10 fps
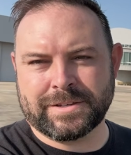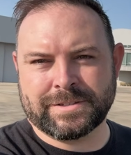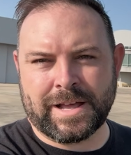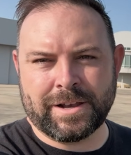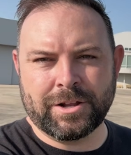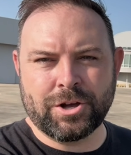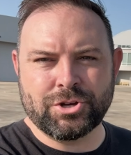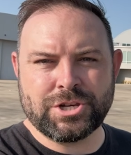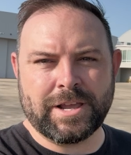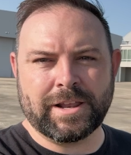Excited to go
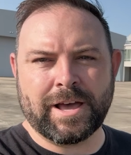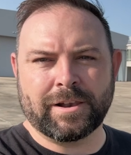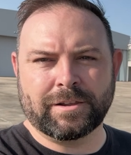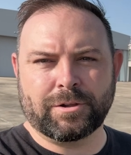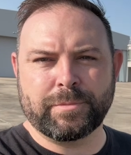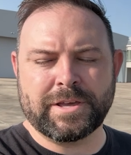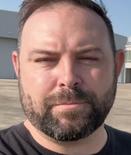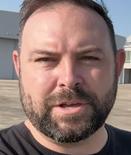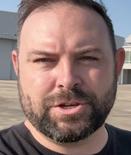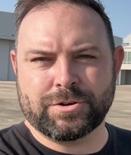shake it out a little bit and
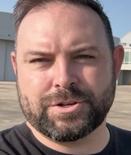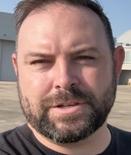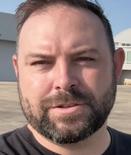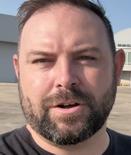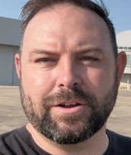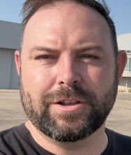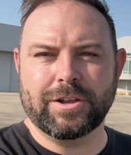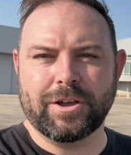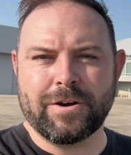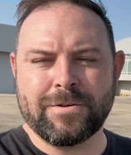make sure she's all good
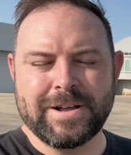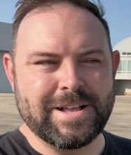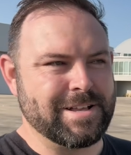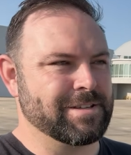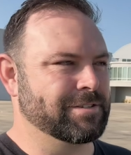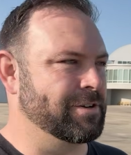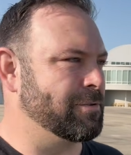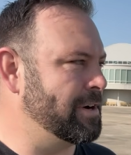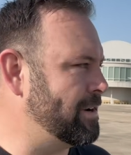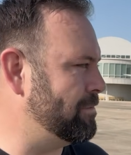to go.
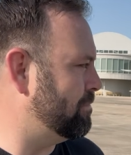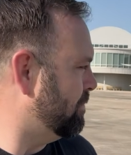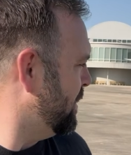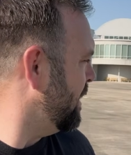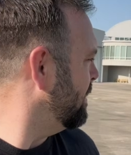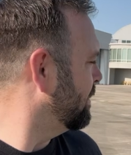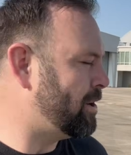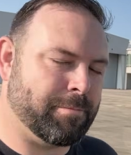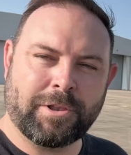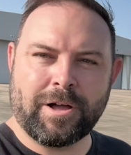So yeah,
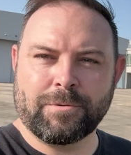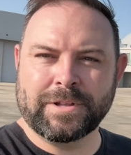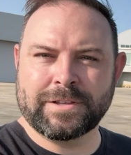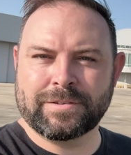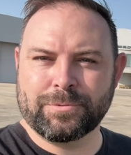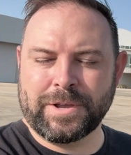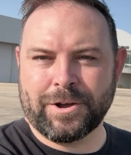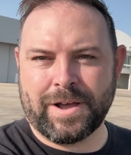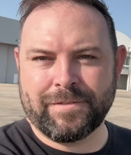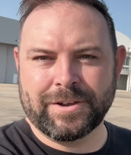come along with us as we
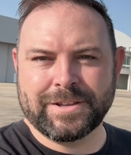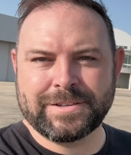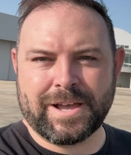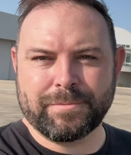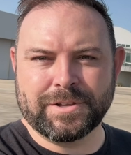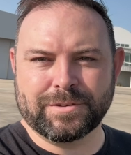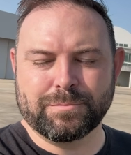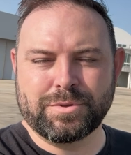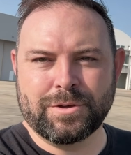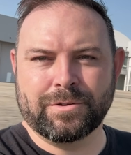go have a good time in this
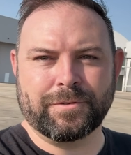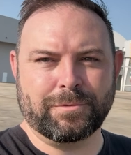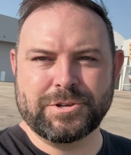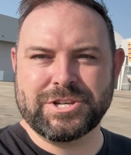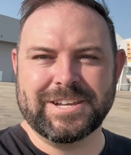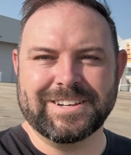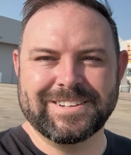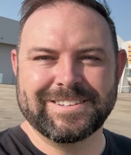beautiful machine.